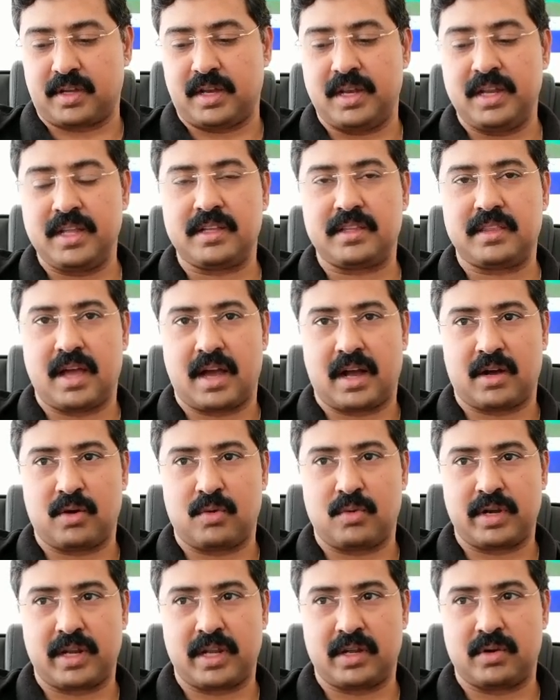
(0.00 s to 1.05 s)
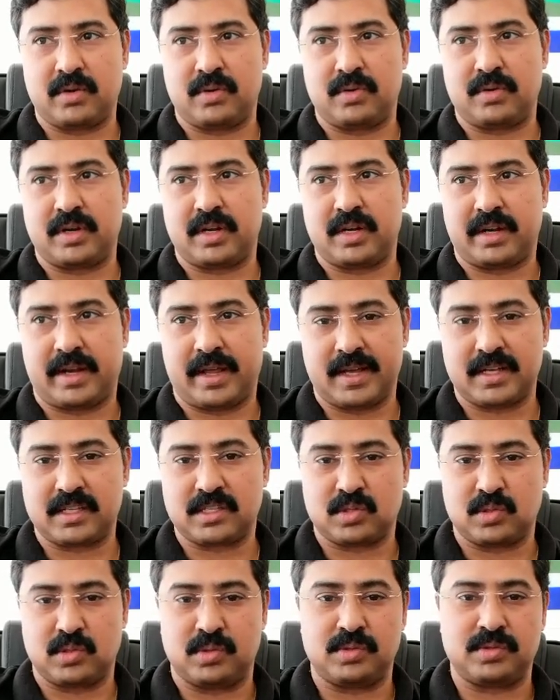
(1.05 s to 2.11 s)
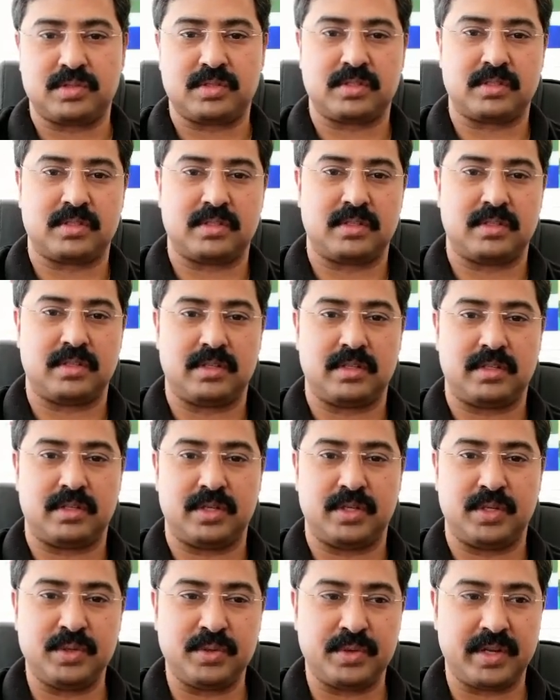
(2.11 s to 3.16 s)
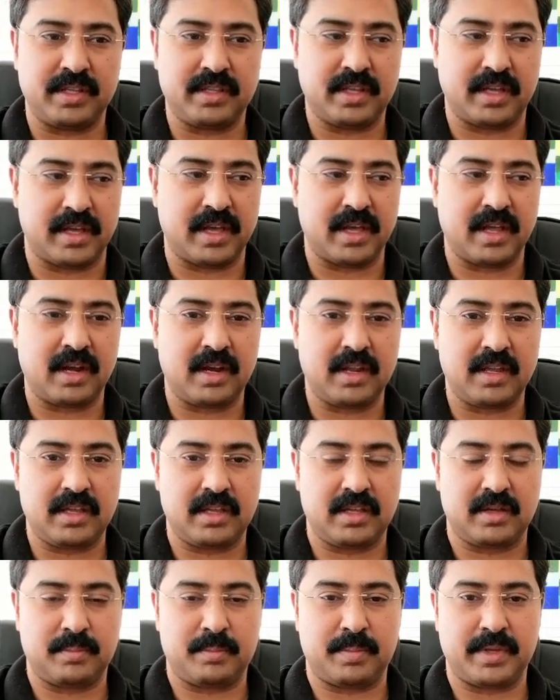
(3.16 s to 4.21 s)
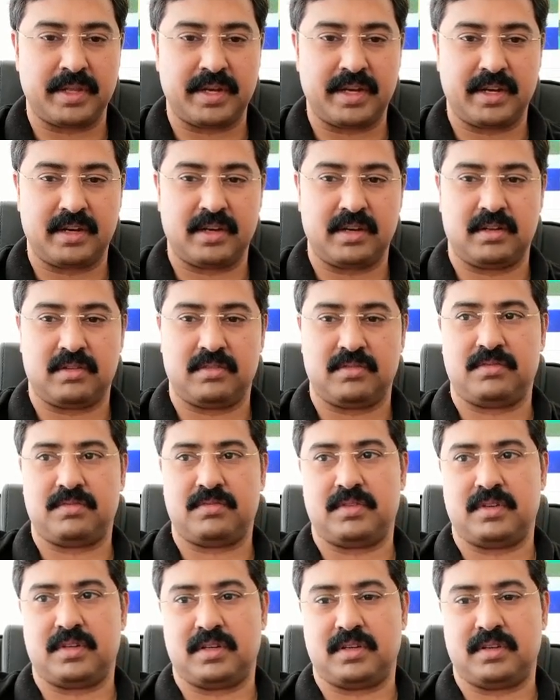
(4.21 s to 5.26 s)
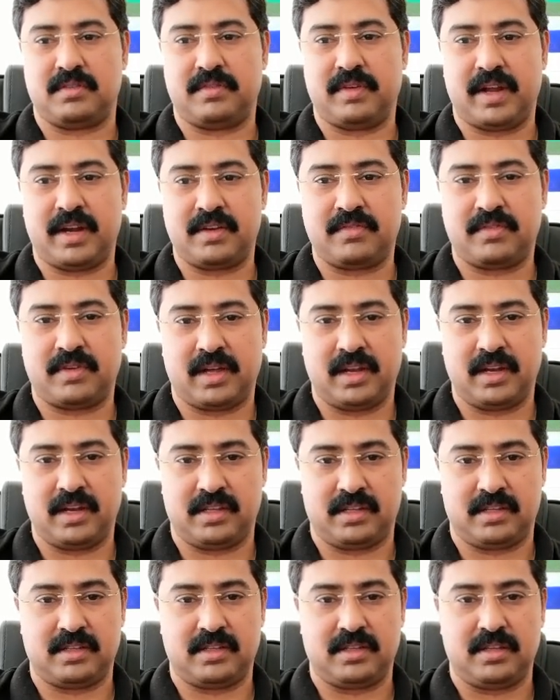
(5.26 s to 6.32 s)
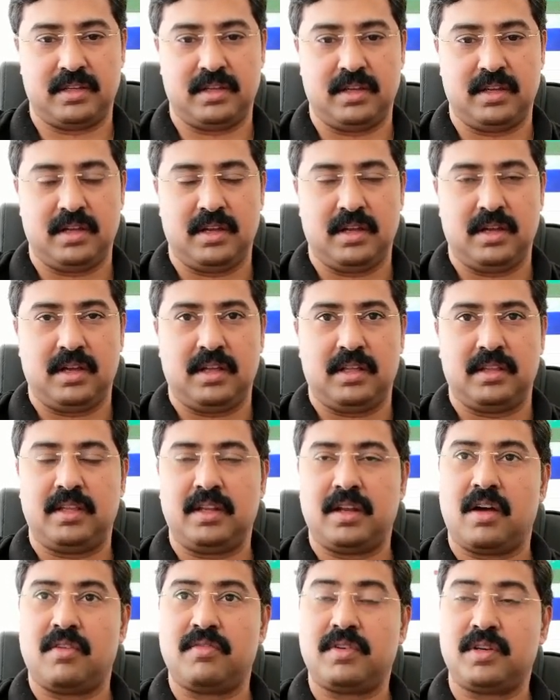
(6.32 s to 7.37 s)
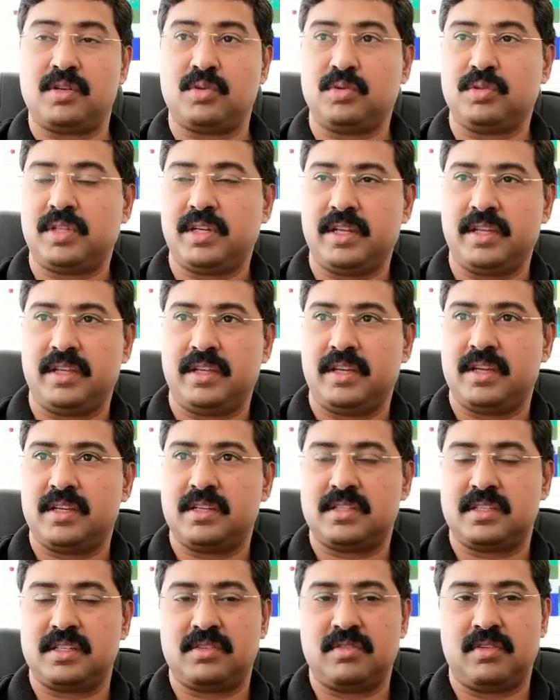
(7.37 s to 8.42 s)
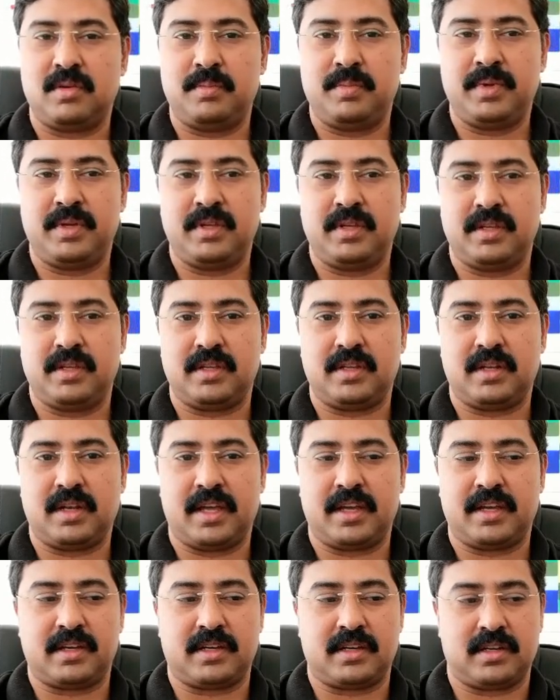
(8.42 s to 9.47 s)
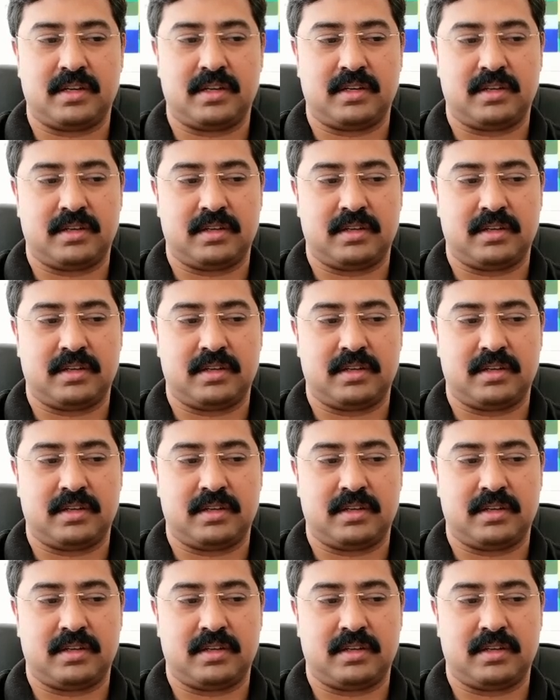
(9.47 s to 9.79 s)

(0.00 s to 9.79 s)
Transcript: link the accounting code and tax codes during the early period of VAT filing, then after 2 3 years it will be like